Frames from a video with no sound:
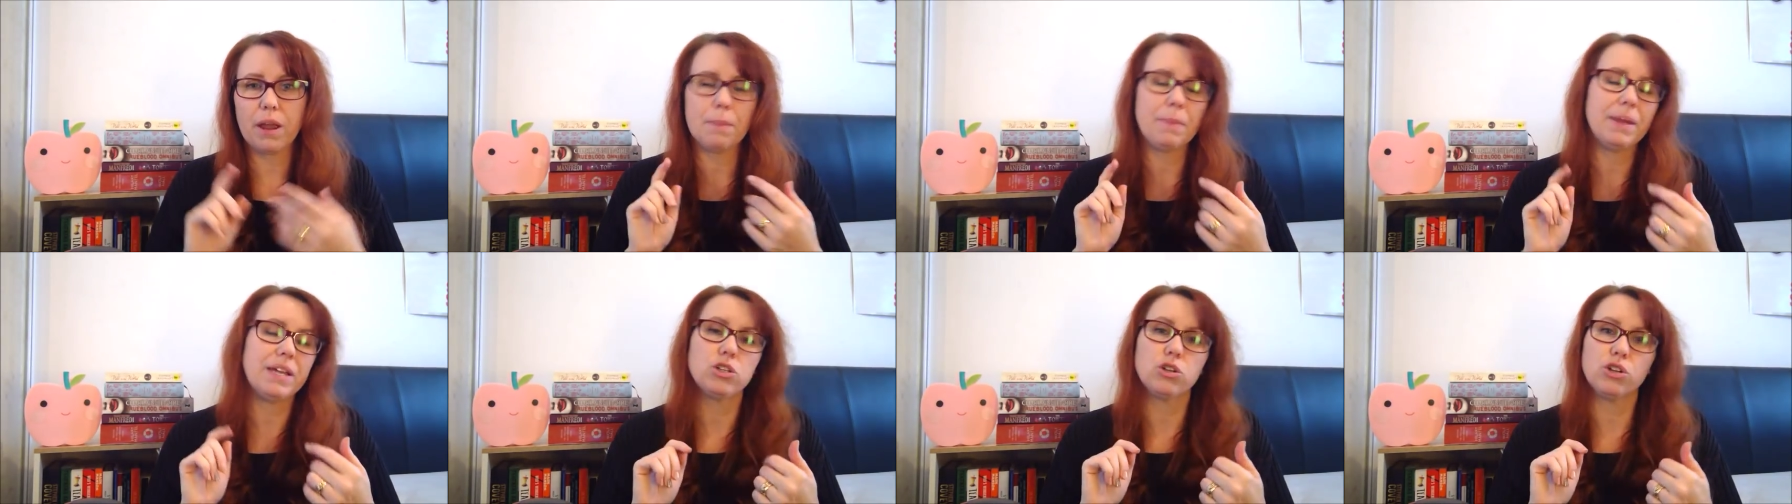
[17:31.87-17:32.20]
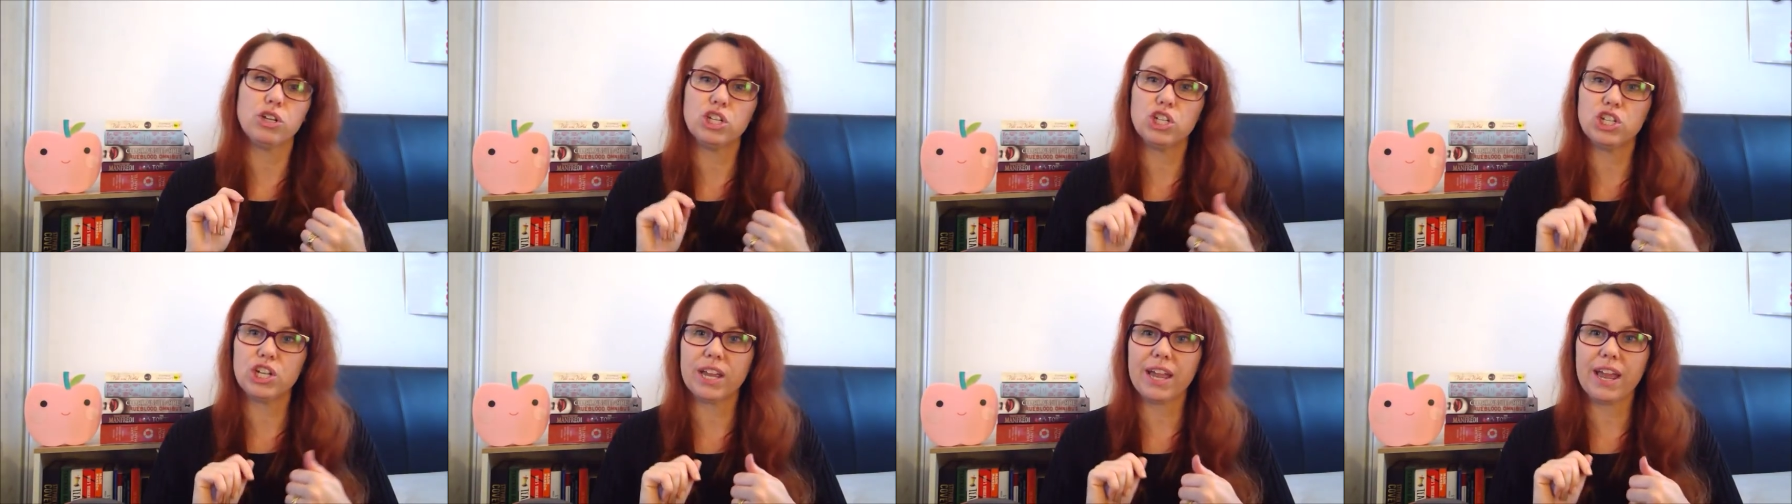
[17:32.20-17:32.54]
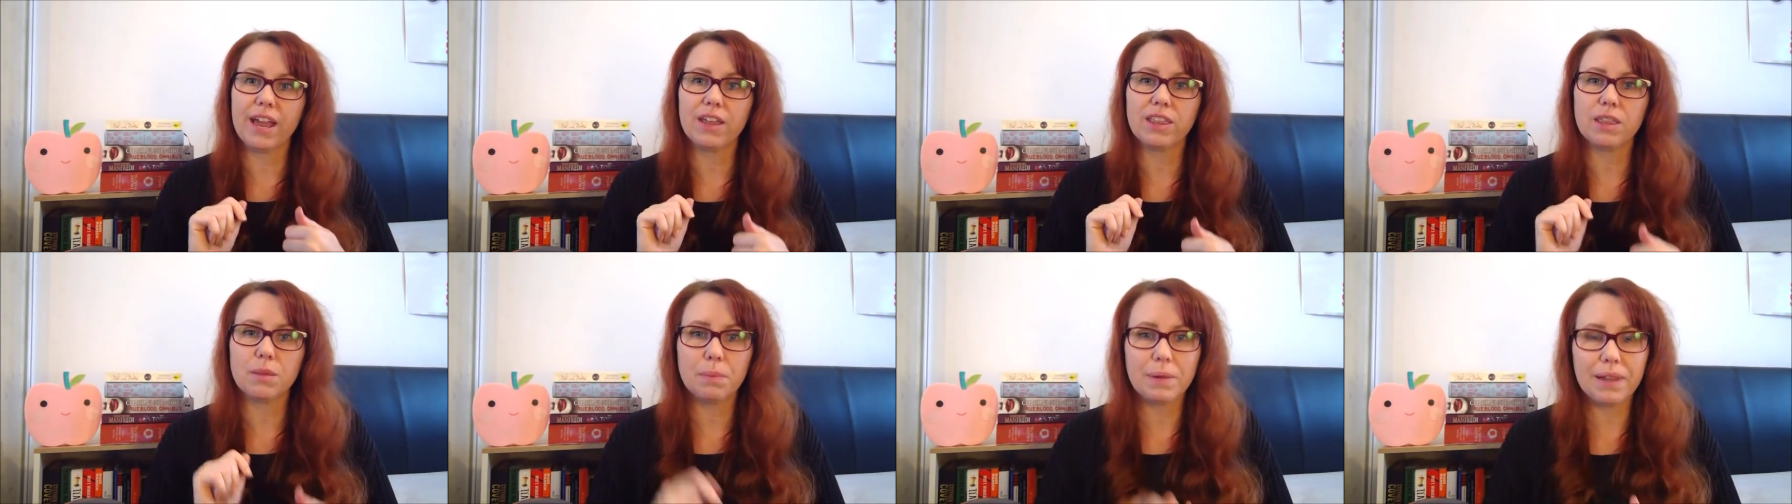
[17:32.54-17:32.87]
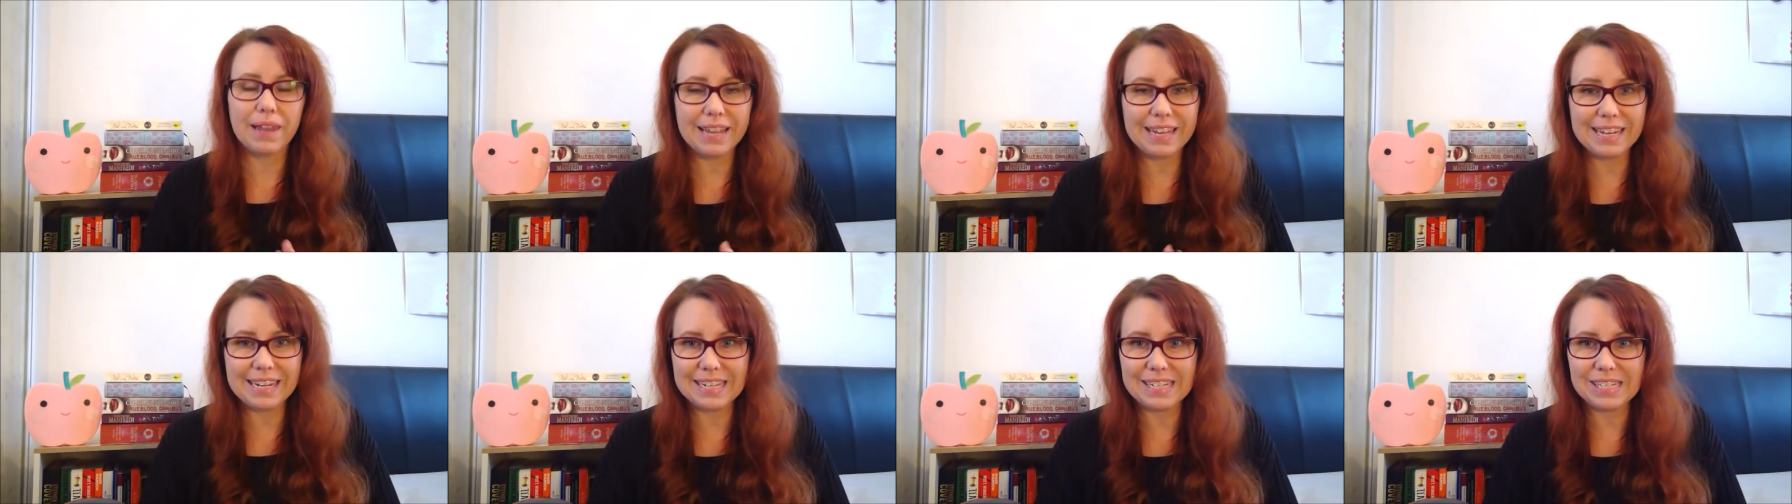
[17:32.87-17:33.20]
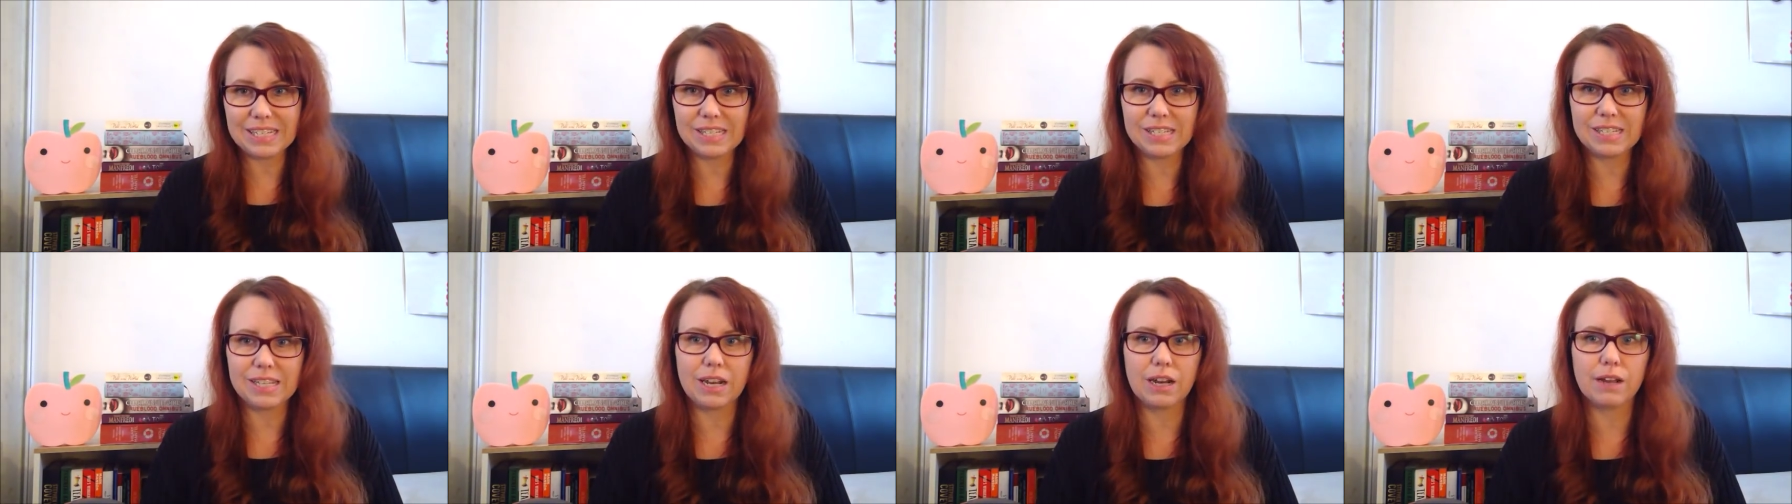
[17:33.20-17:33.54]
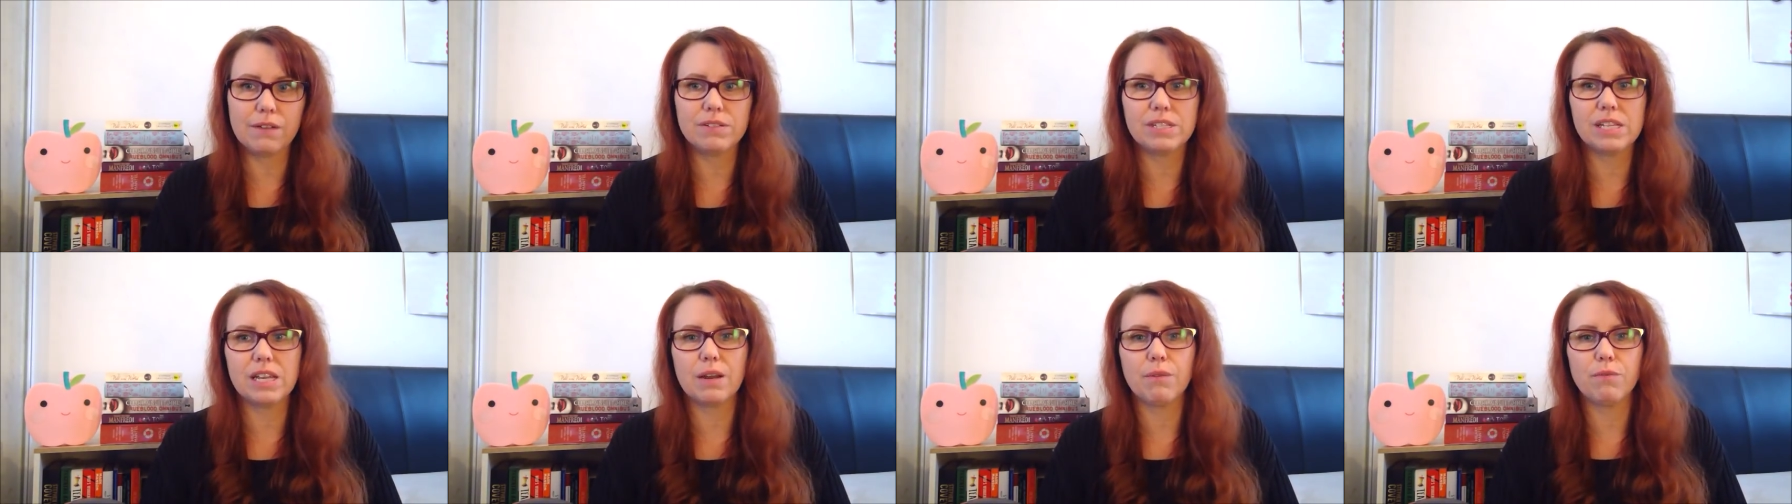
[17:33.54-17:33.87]
and make sure you check out the playlists that
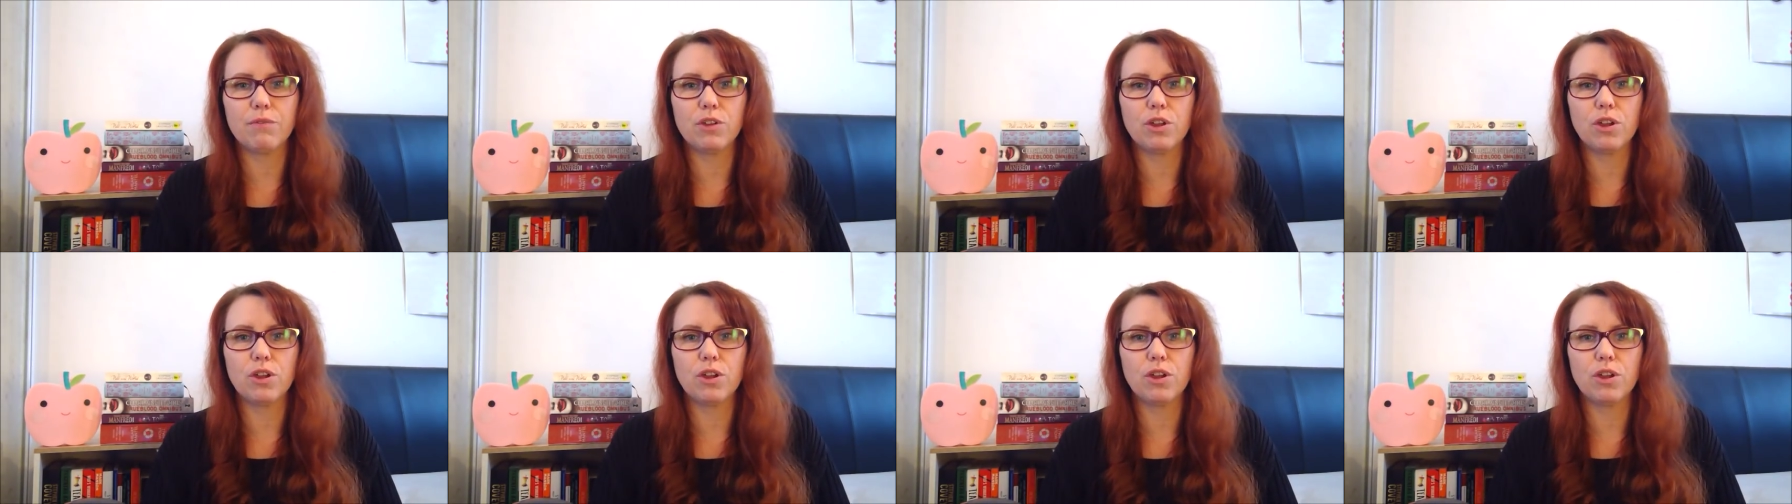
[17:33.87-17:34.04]
I've set up